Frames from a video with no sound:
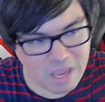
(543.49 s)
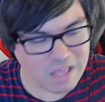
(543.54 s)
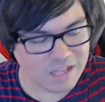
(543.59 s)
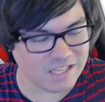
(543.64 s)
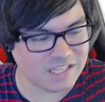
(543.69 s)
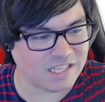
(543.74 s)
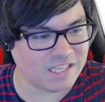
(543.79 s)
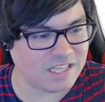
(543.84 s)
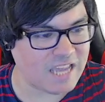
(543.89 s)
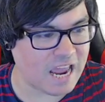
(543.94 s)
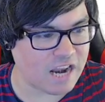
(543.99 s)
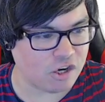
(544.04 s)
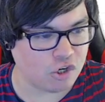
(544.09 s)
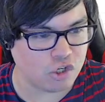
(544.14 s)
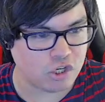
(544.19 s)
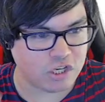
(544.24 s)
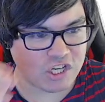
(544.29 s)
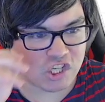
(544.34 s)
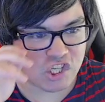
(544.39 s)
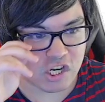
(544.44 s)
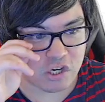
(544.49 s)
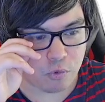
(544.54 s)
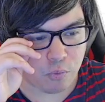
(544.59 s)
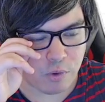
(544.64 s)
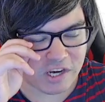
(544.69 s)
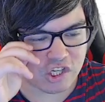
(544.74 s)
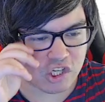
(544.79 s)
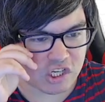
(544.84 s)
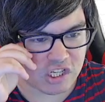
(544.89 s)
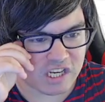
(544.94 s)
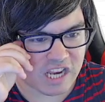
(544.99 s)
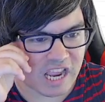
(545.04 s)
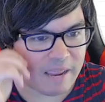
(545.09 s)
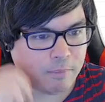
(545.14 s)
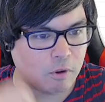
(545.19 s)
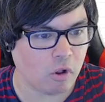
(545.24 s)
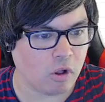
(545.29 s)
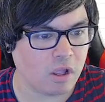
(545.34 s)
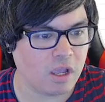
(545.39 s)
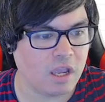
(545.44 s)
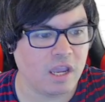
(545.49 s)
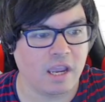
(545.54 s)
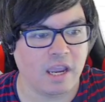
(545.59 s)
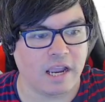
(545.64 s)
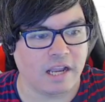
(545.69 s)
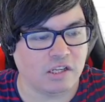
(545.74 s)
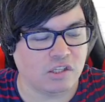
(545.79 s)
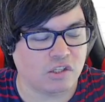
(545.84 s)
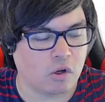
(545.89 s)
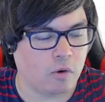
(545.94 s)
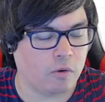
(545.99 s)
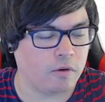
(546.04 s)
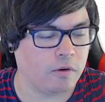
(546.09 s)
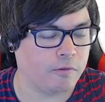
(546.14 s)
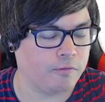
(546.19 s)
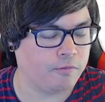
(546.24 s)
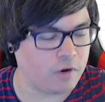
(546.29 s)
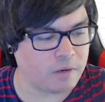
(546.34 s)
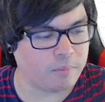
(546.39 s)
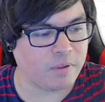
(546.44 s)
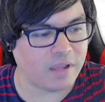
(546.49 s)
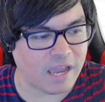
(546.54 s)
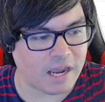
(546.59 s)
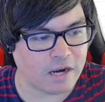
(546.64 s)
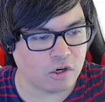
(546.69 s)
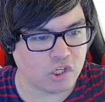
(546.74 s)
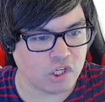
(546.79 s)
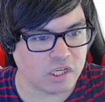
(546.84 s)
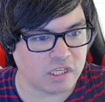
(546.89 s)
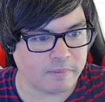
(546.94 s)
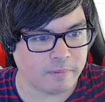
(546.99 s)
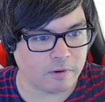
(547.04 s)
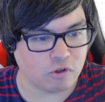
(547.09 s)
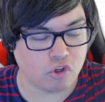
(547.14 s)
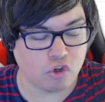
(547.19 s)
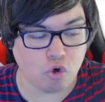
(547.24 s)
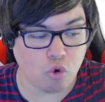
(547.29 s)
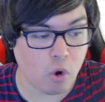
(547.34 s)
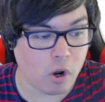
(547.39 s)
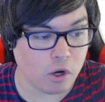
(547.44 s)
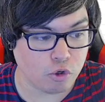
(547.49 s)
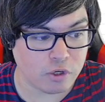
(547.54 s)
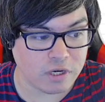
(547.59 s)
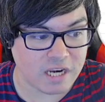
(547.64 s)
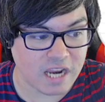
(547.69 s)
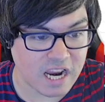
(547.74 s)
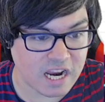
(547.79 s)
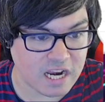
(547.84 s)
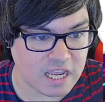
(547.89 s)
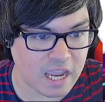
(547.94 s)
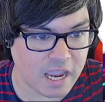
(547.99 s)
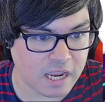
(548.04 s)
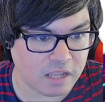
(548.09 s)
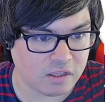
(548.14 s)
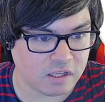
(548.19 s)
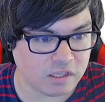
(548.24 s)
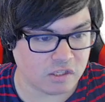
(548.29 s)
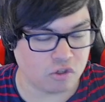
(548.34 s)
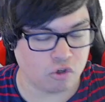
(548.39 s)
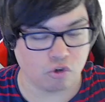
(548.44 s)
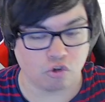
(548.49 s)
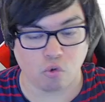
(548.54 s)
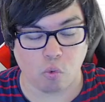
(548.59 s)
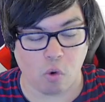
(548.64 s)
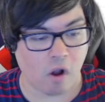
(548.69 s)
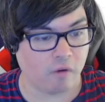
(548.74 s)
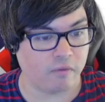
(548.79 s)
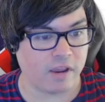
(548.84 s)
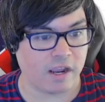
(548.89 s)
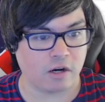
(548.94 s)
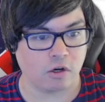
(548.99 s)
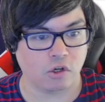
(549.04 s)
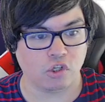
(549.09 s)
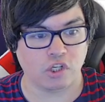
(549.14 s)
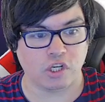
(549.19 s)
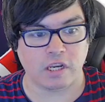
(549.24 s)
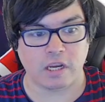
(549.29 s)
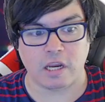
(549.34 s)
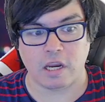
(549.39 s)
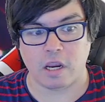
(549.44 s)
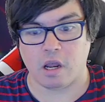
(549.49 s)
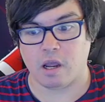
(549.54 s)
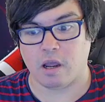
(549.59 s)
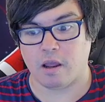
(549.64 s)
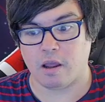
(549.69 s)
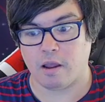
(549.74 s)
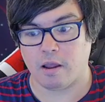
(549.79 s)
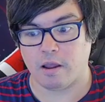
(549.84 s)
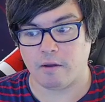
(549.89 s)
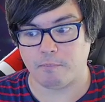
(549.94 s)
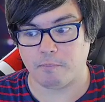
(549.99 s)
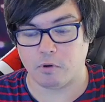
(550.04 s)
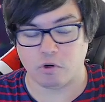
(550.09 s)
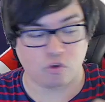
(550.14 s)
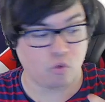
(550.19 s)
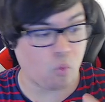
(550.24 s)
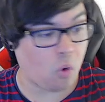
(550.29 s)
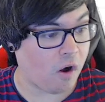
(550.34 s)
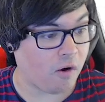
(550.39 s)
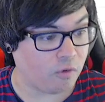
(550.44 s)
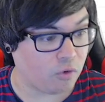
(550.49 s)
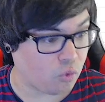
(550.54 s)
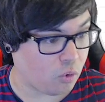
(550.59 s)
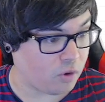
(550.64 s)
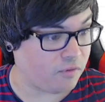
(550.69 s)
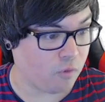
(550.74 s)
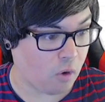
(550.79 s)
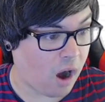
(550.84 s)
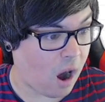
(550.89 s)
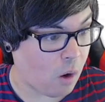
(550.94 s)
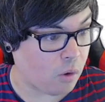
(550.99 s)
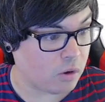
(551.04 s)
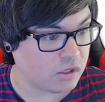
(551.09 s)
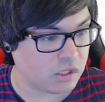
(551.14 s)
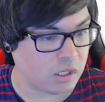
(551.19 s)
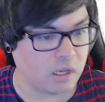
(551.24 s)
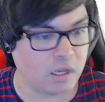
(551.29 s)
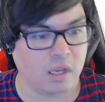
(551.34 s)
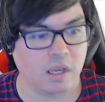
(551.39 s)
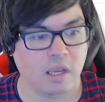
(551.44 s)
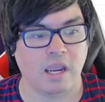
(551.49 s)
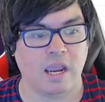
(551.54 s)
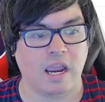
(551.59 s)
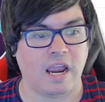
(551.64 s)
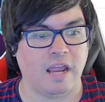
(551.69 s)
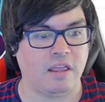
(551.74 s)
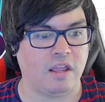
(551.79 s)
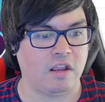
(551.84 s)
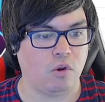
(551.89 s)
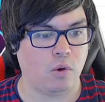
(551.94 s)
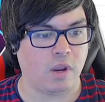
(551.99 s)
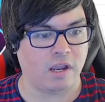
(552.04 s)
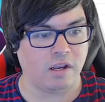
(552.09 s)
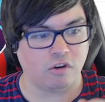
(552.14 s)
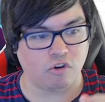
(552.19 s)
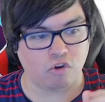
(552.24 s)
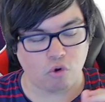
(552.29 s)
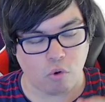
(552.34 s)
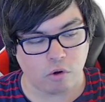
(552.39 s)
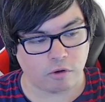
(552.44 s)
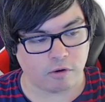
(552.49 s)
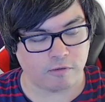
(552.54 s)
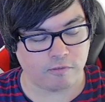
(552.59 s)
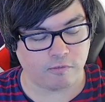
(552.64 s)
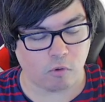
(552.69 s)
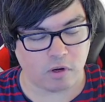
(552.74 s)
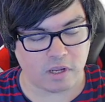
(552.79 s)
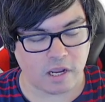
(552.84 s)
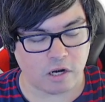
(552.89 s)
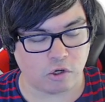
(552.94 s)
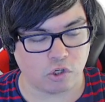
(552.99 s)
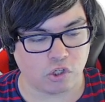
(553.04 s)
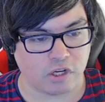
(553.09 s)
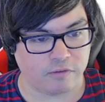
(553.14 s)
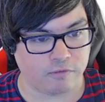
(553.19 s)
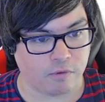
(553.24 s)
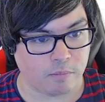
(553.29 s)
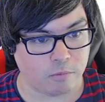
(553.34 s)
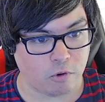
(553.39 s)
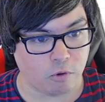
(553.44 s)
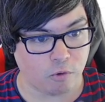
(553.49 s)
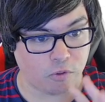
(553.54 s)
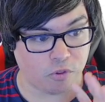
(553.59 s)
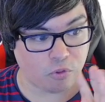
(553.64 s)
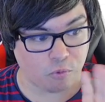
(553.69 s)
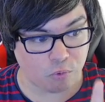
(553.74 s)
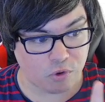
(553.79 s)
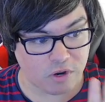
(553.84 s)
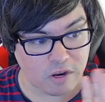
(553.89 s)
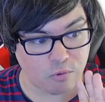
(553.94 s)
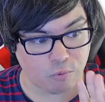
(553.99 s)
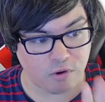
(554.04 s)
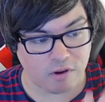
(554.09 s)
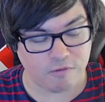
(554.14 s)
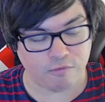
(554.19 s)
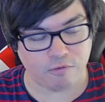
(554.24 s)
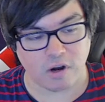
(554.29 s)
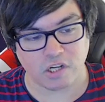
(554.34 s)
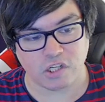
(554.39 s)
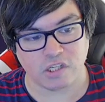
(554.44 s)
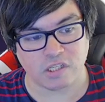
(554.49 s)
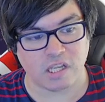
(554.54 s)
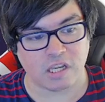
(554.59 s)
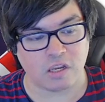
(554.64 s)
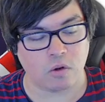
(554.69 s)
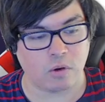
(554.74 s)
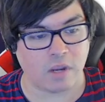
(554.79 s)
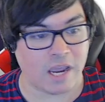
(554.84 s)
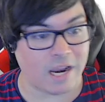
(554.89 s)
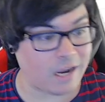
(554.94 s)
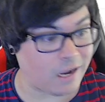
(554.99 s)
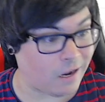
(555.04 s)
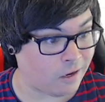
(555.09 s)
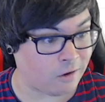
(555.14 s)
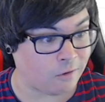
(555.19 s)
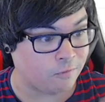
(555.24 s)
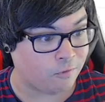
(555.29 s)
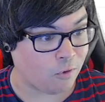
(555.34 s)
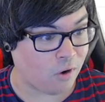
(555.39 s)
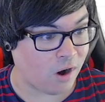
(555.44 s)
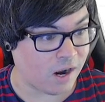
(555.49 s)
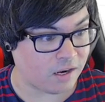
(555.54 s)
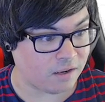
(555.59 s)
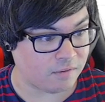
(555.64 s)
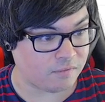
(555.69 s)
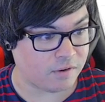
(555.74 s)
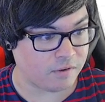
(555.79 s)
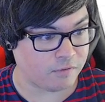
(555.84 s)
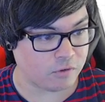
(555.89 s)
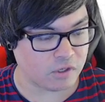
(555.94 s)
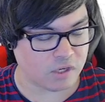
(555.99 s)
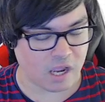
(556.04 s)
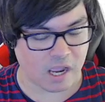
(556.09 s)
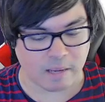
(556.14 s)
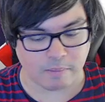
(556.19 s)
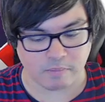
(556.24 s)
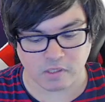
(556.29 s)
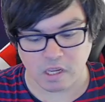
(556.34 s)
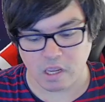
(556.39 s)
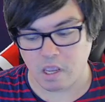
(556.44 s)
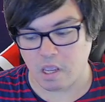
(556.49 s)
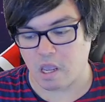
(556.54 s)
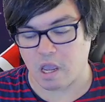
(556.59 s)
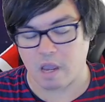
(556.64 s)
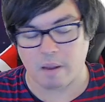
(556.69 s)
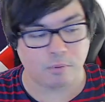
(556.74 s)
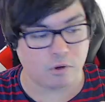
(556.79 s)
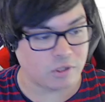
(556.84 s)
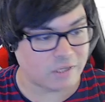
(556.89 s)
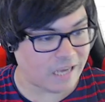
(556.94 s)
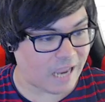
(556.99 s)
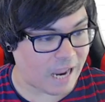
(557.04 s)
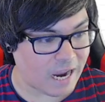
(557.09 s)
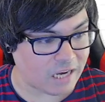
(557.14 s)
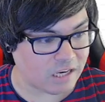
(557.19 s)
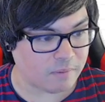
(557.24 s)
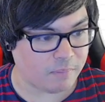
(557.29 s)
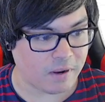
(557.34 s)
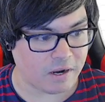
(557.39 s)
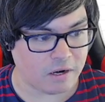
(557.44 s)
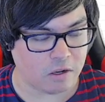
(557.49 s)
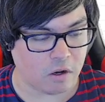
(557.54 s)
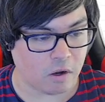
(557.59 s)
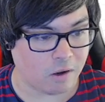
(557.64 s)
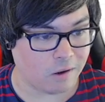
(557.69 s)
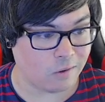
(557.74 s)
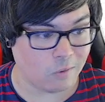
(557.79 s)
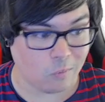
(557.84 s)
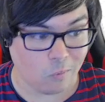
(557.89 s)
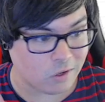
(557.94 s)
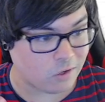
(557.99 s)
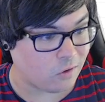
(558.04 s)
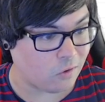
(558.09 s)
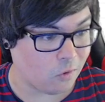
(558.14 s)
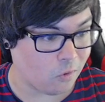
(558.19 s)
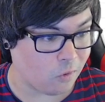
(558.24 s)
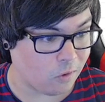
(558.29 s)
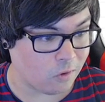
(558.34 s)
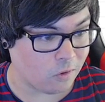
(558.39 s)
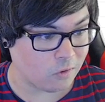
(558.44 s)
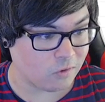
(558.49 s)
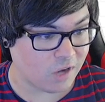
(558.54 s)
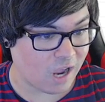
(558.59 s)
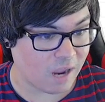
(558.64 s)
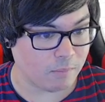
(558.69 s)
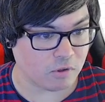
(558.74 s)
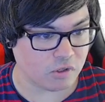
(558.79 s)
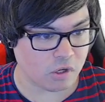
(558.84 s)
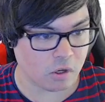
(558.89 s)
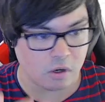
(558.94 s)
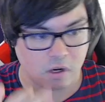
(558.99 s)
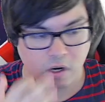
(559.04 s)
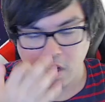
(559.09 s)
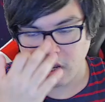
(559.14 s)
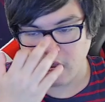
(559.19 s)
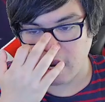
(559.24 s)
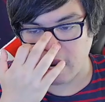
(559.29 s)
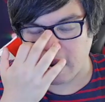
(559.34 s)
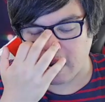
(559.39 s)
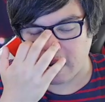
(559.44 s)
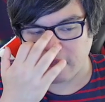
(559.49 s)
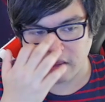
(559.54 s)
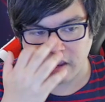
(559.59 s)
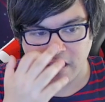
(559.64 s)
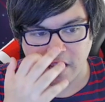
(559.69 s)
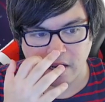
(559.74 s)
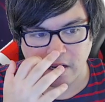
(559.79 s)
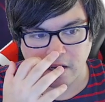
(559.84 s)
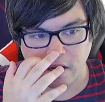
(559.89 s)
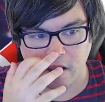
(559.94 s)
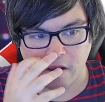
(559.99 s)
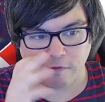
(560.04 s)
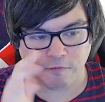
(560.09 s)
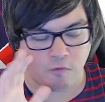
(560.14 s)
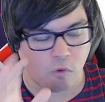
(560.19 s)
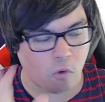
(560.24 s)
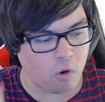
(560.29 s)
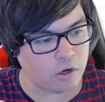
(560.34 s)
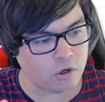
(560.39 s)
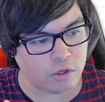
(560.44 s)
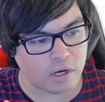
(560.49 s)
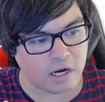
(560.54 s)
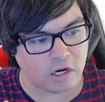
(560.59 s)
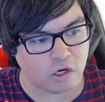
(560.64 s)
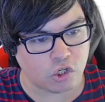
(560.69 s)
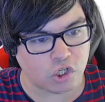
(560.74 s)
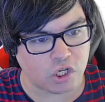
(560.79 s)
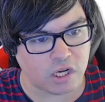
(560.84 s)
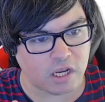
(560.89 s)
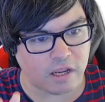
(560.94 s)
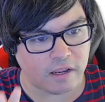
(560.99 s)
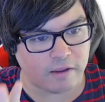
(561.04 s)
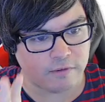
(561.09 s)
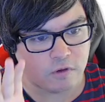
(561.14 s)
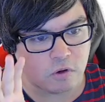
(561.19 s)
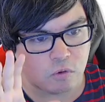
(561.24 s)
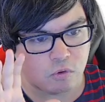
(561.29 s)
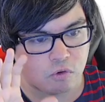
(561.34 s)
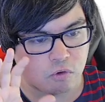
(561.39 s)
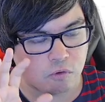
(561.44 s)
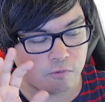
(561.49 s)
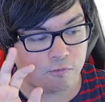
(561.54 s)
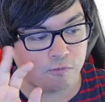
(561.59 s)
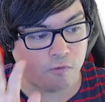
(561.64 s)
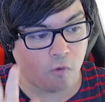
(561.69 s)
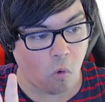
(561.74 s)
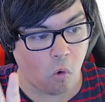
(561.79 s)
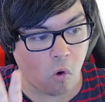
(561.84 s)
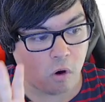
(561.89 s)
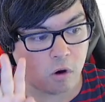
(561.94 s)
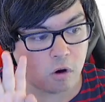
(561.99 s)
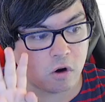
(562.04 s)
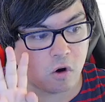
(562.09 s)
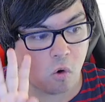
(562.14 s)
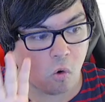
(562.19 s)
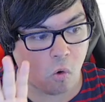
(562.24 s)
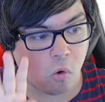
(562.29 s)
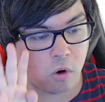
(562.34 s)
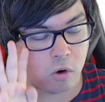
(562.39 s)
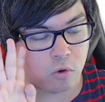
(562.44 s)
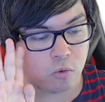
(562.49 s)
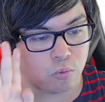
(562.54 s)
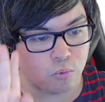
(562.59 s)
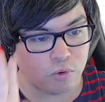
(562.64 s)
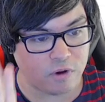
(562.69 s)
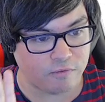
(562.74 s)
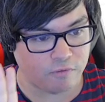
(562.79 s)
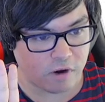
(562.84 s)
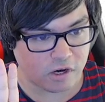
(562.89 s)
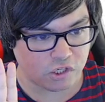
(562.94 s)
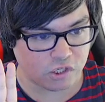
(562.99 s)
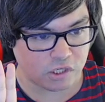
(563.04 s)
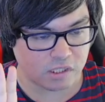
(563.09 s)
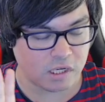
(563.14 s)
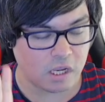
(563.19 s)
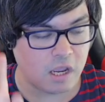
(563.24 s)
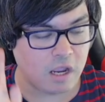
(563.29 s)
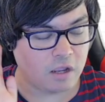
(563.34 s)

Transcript: This is the energy generation table. And so your free to play energy is about 288. This is your 12 energy uh, per 12, 24 hours and then you get 240 energy from your three refreshes that you get at your variety of different times uh, per day, depending on what your timers are, and then uh, 400 energy if you do four core refreshes.